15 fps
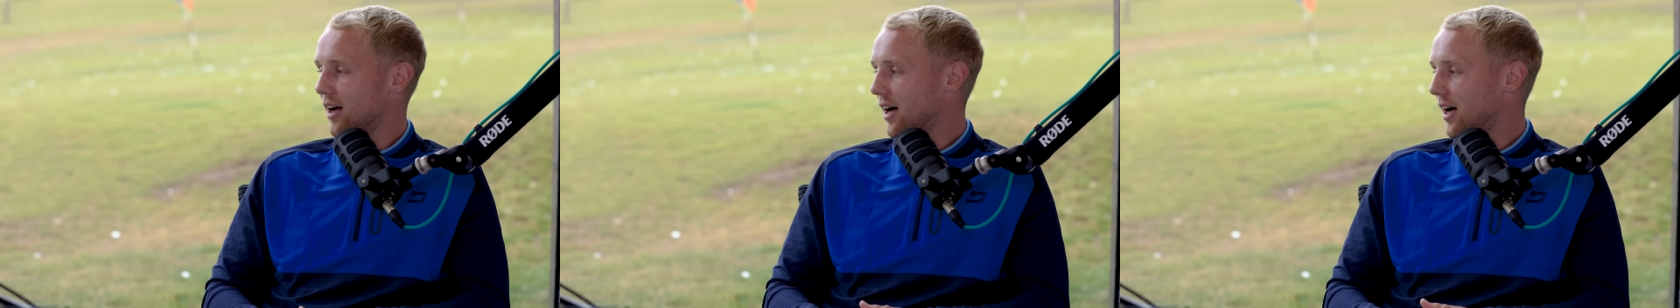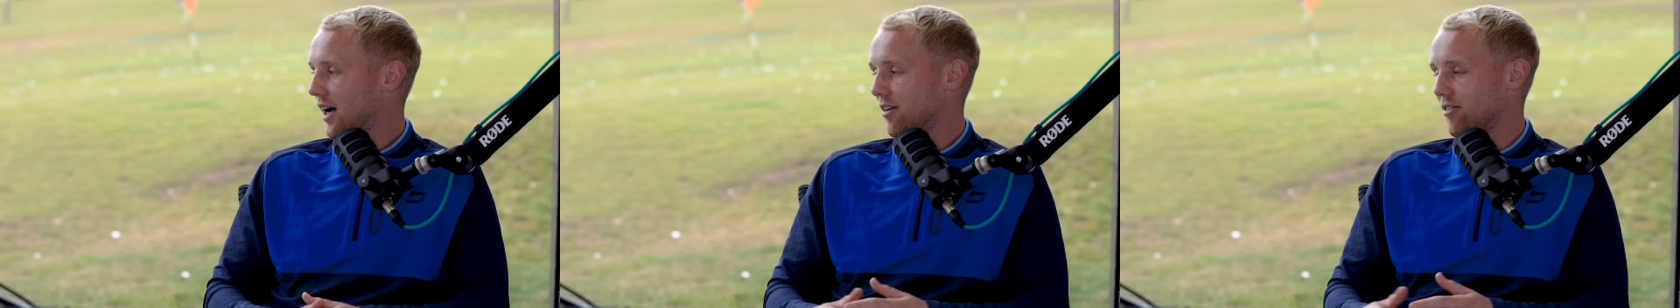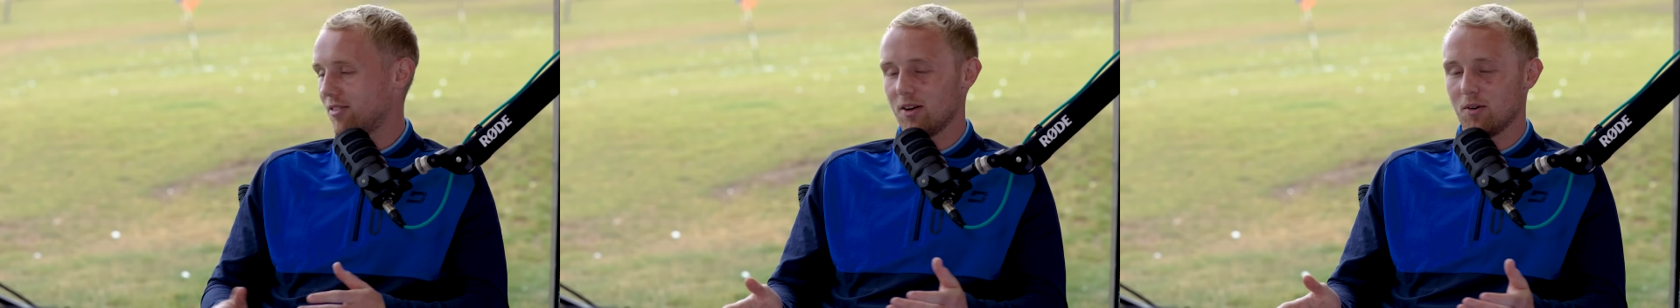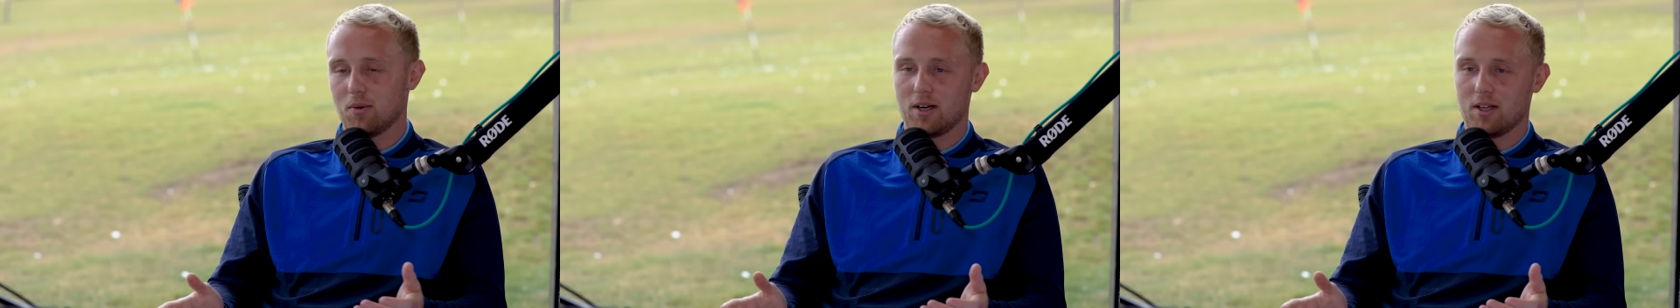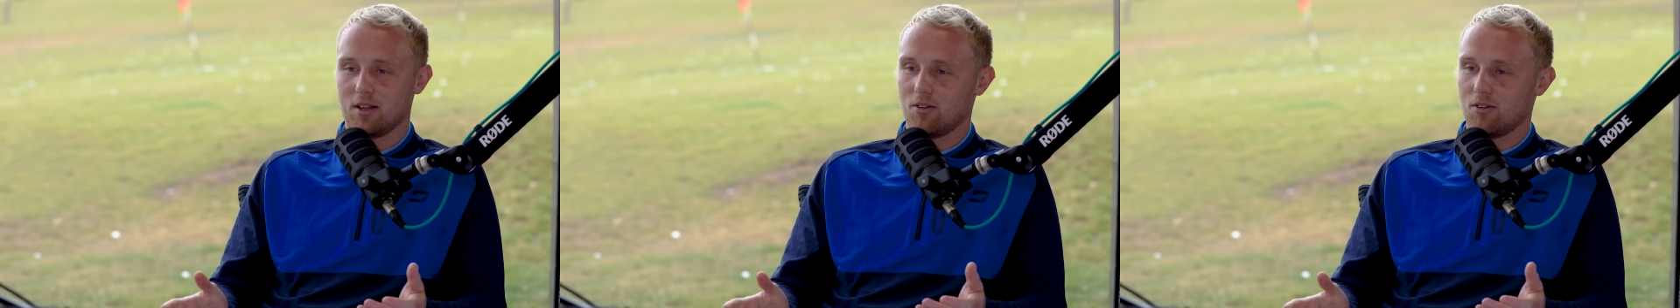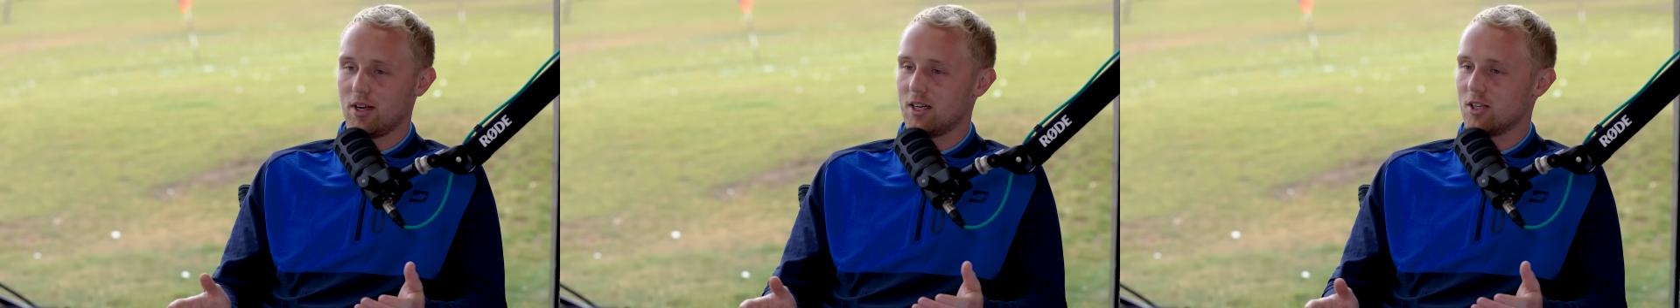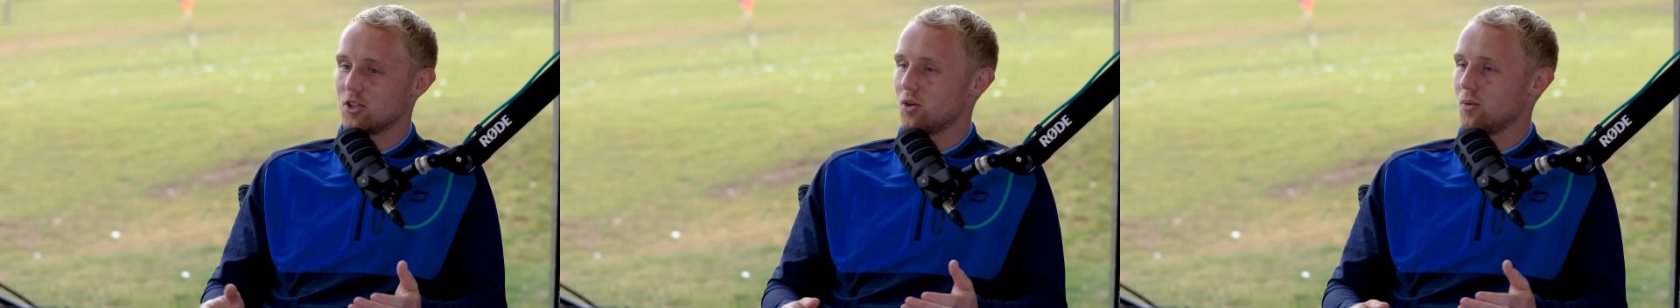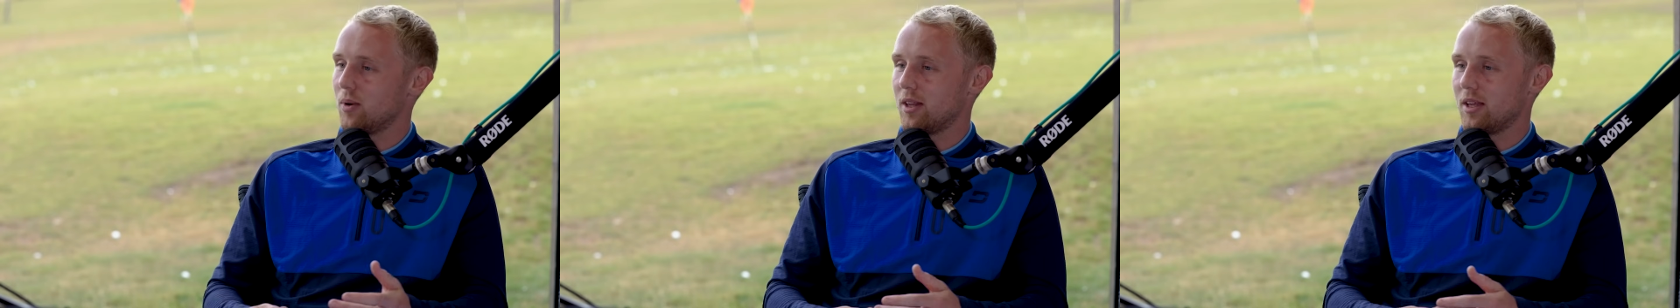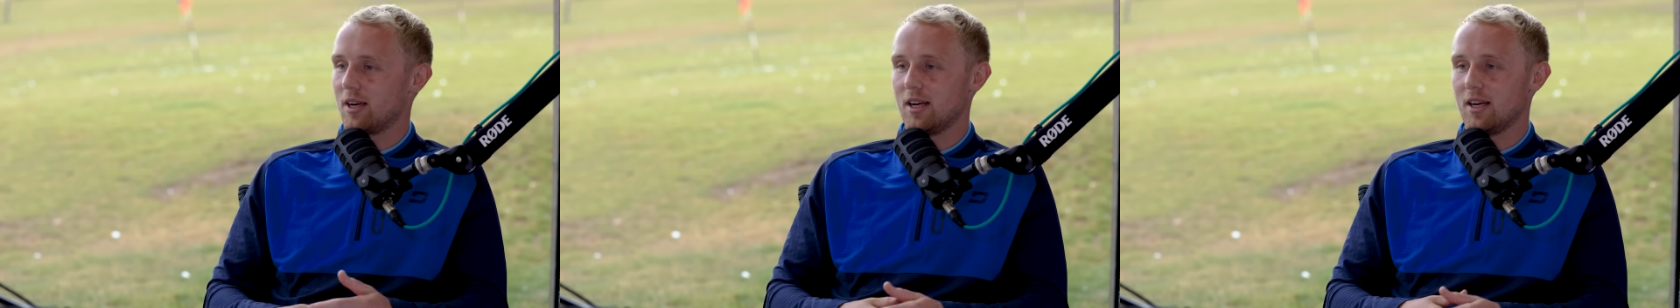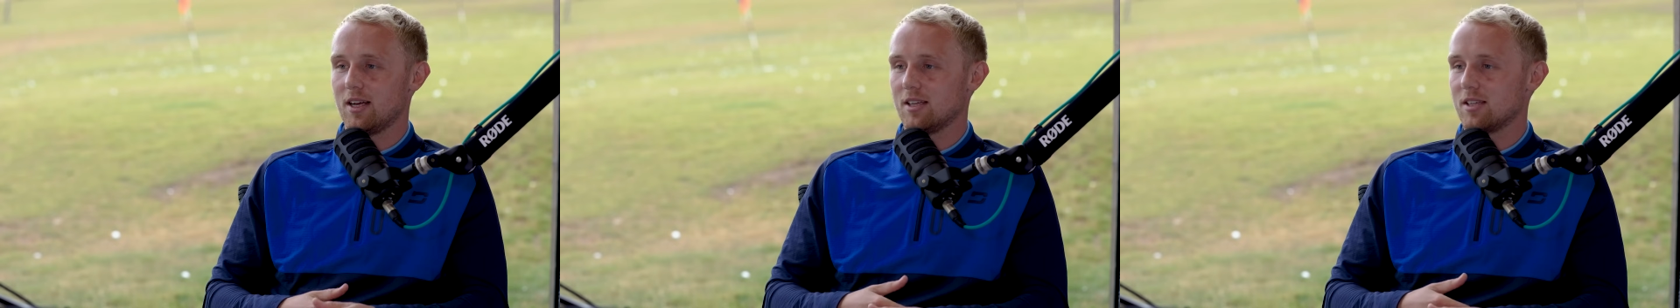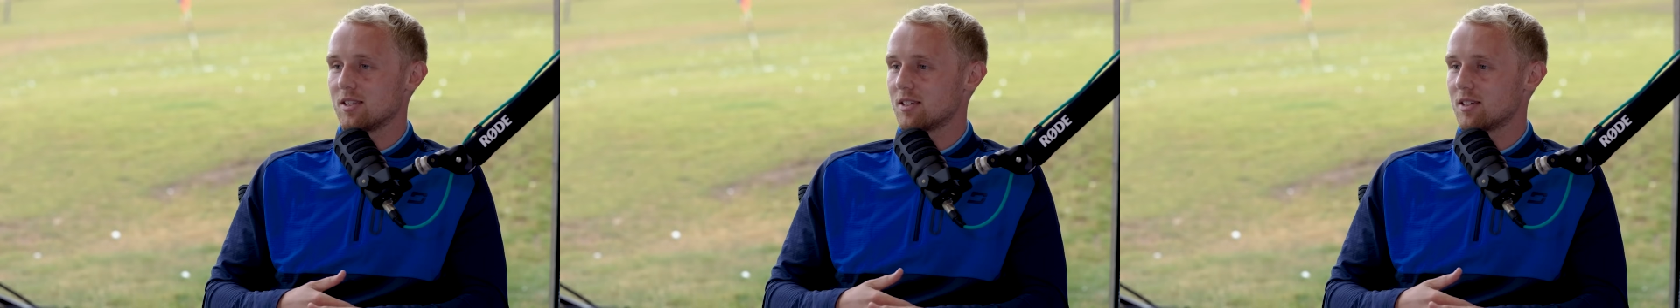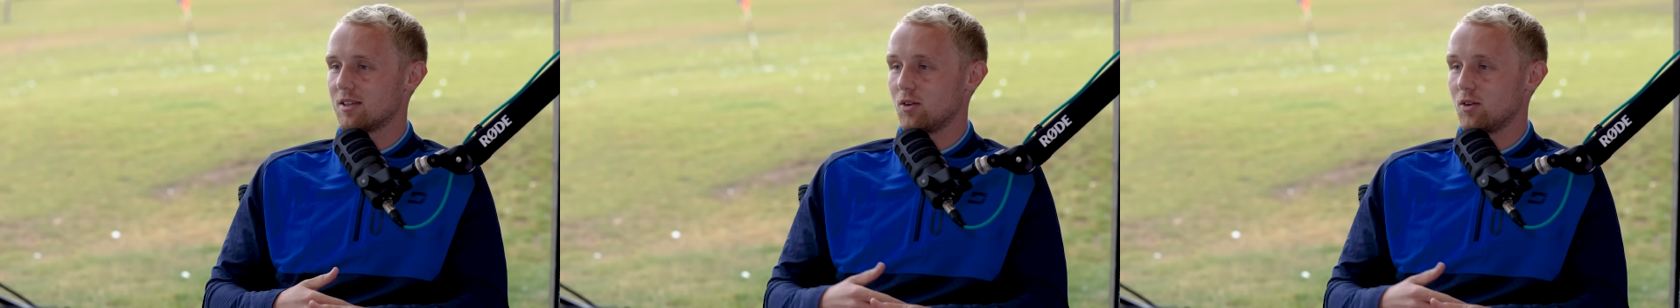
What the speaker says: half an hour at the range or whether it is,